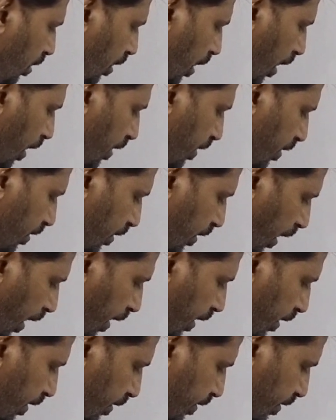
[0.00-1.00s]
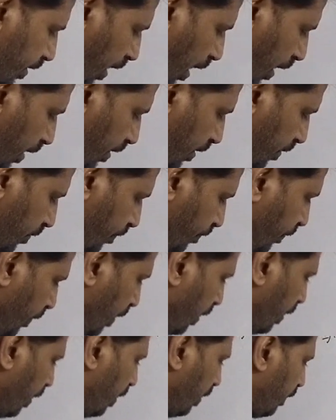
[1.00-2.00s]
8, right is 8.
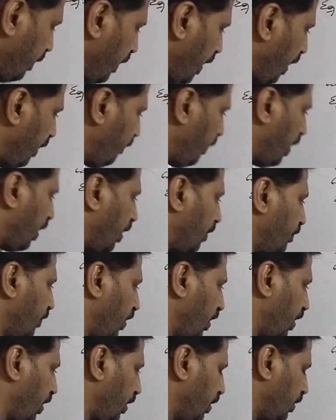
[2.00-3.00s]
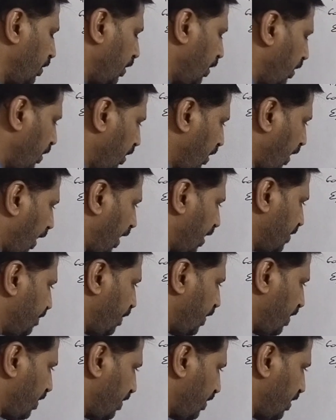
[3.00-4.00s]
Then we come here, as
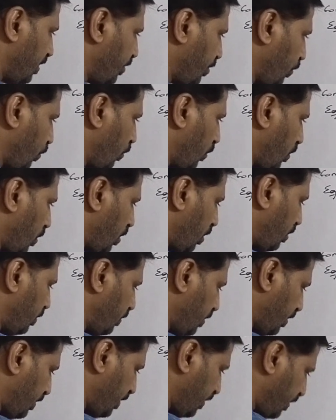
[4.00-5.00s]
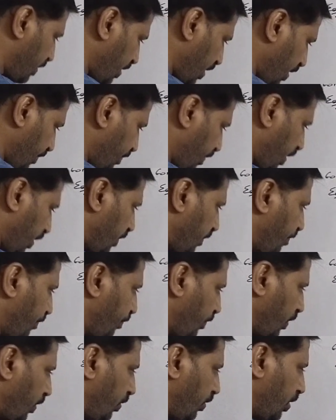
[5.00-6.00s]
per this node, this is left,
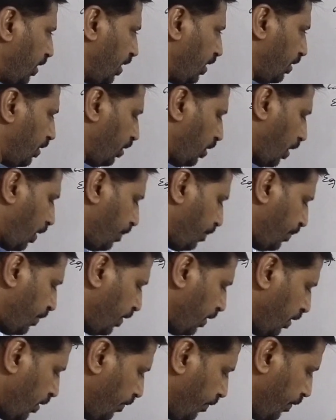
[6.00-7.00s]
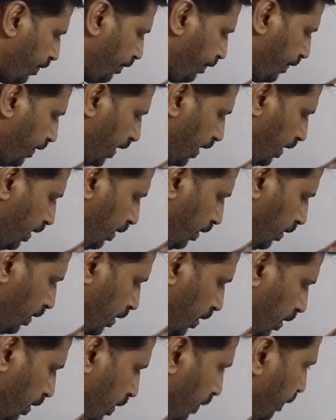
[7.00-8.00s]
okay, top
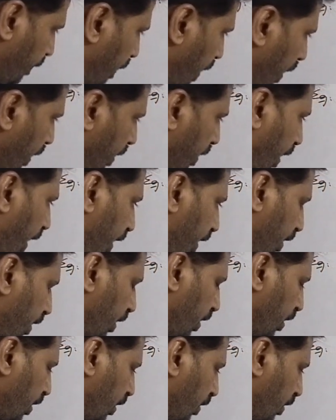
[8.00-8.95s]
15, then right.